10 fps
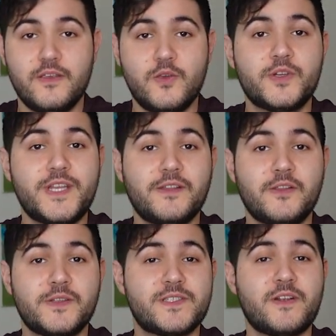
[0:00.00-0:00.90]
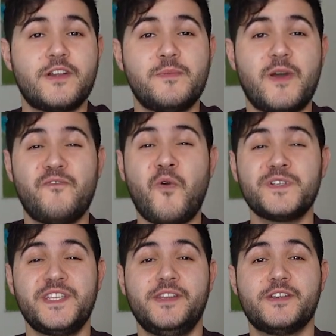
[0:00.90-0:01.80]
Yoga Download started about
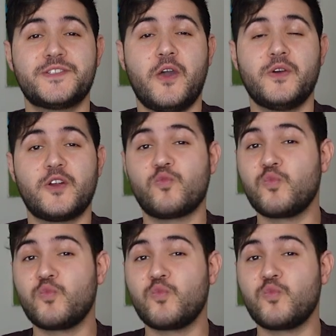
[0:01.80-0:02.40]
14 years ago and are